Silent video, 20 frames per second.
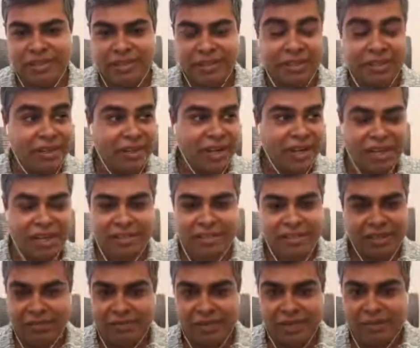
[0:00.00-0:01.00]
in class
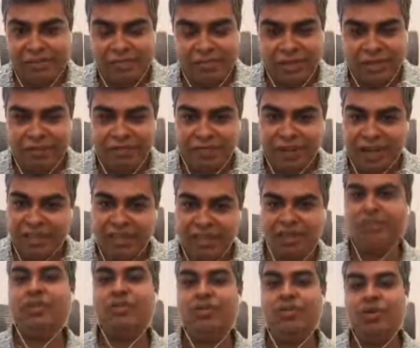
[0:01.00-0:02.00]
10 when my father
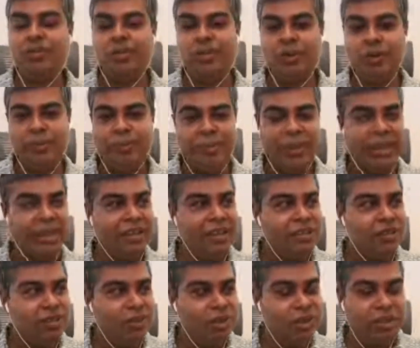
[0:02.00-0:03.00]
was living.
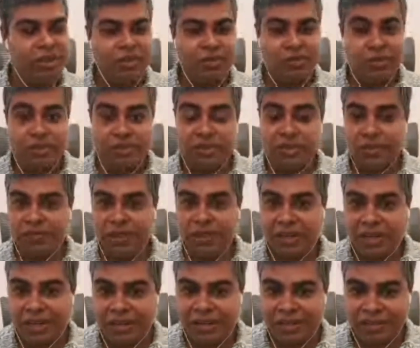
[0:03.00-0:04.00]
So it was
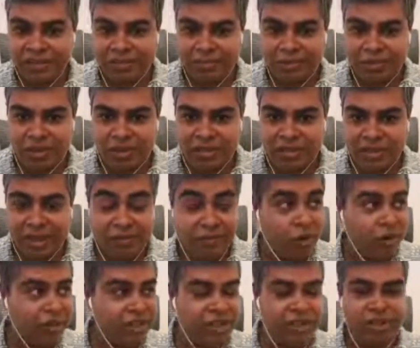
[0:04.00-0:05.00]
difficult because I
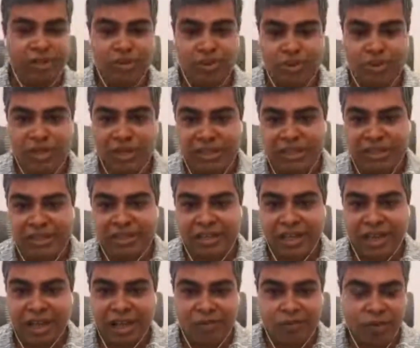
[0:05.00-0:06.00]
wanted to study.
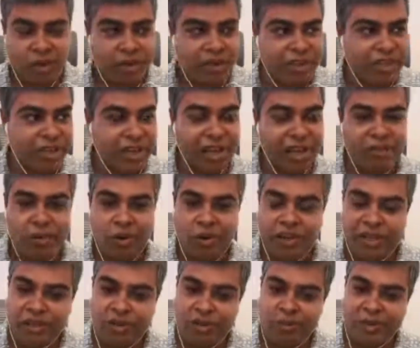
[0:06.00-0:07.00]
I
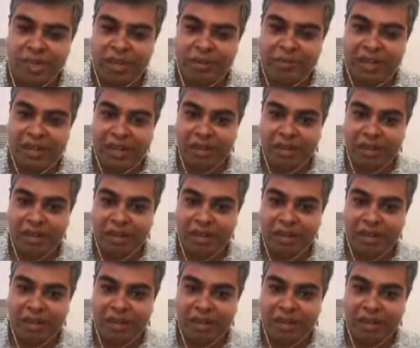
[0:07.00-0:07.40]
wanted to become a